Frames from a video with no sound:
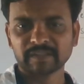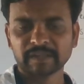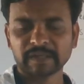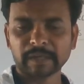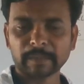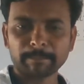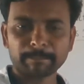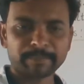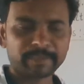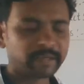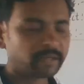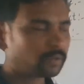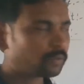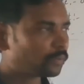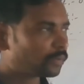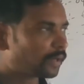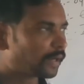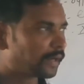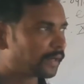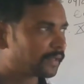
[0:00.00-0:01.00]
Compared
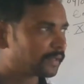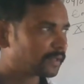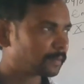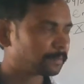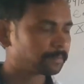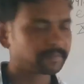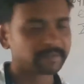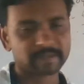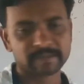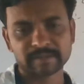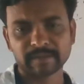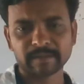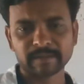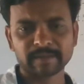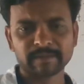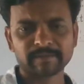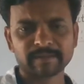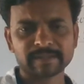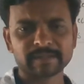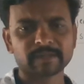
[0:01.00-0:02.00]
to another person,
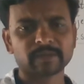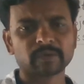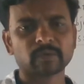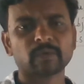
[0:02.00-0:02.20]
he was a